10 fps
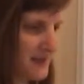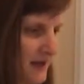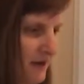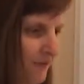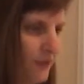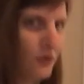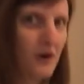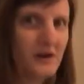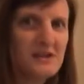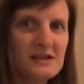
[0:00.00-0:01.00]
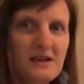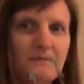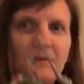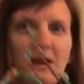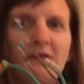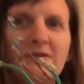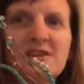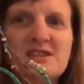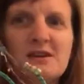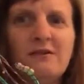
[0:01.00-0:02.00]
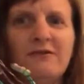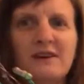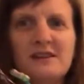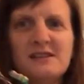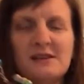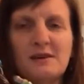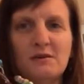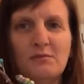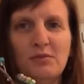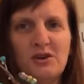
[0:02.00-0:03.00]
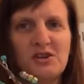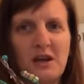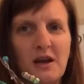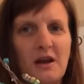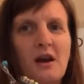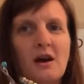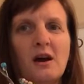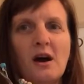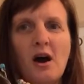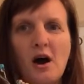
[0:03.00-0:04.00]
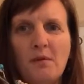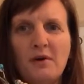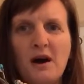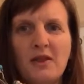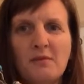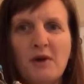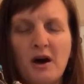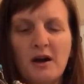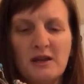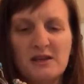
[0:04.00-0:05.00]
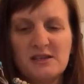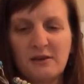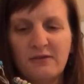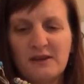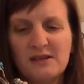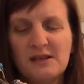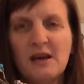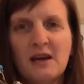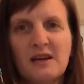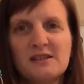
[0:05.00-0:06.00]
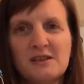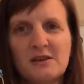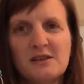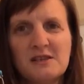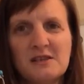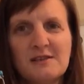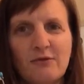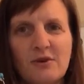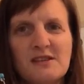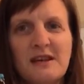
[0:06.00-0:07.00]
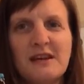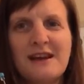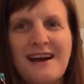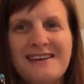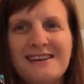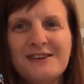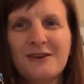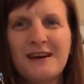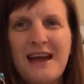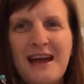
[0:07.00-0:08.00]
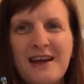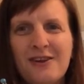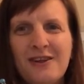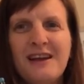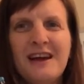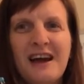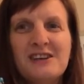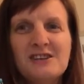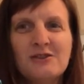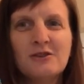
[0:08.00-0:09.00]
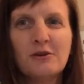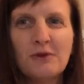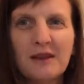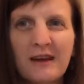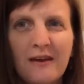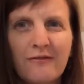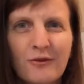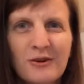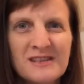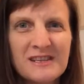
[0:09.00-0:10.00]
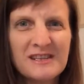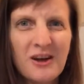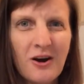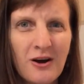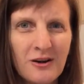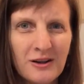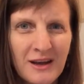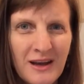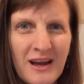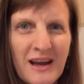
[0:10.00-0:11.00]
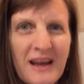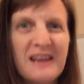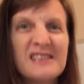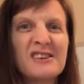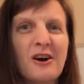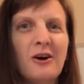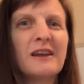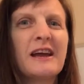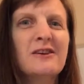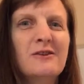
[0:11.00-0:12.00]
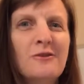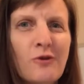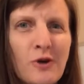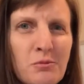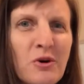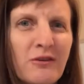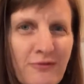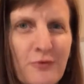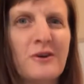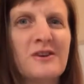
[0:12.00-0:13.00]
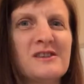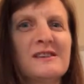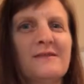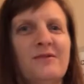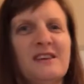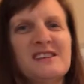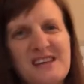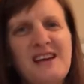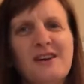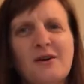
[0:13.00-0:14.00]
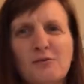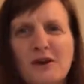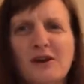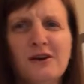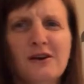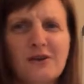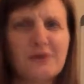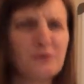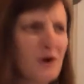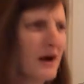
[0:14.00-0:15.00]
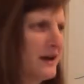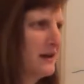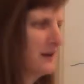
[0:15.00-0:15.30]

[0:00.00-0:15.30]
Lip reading: the force of the surface pushing up on the bug, and the surface exerts this force at a 90-degree angle. And do you know what that force is called? It's called a normal force. Is that not weird or what?